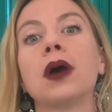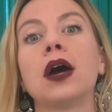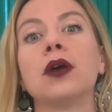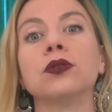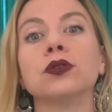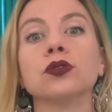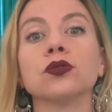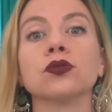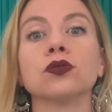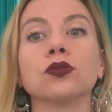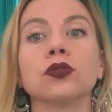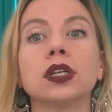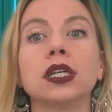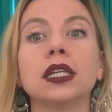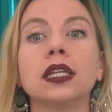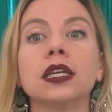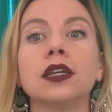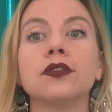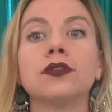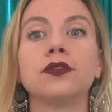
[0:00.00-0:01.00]
I was
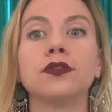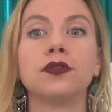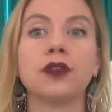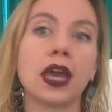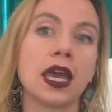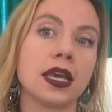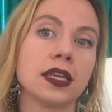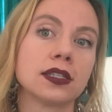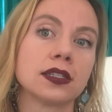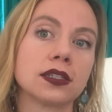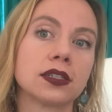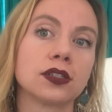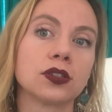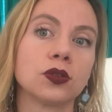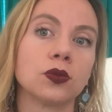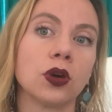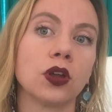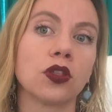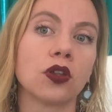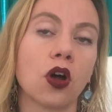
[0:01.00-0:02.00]
really faced
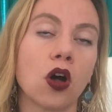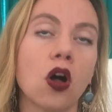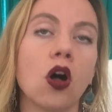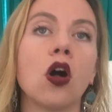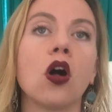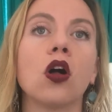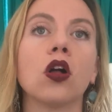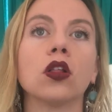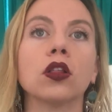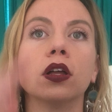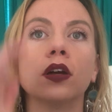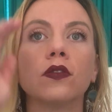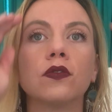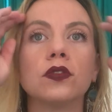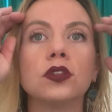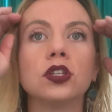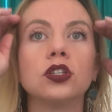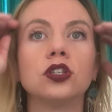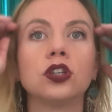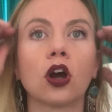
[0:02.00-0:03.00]
with all
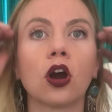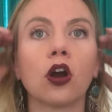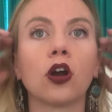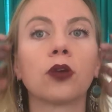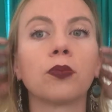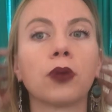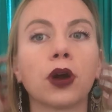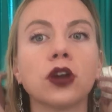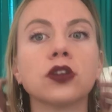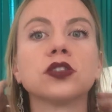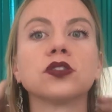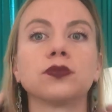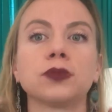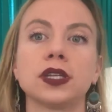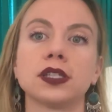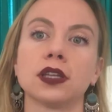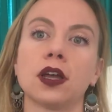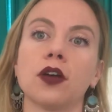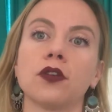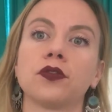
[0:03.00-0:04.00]
of the dark parts of
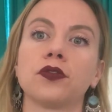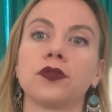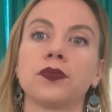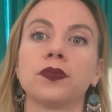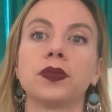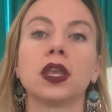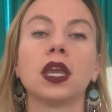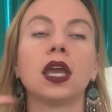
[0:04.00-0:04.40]
myself.